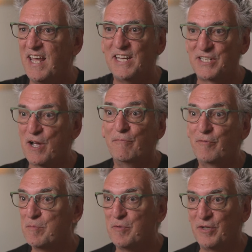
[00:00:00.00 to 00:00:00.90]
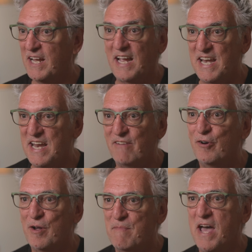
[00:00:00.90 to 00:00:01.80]
It's comfortable like I
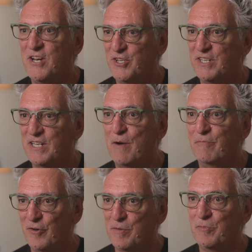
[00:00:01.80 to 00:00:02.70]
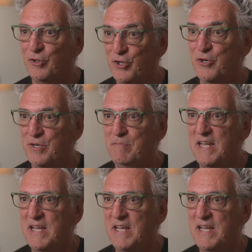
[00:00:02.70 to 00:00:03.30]
never imagined comfortable could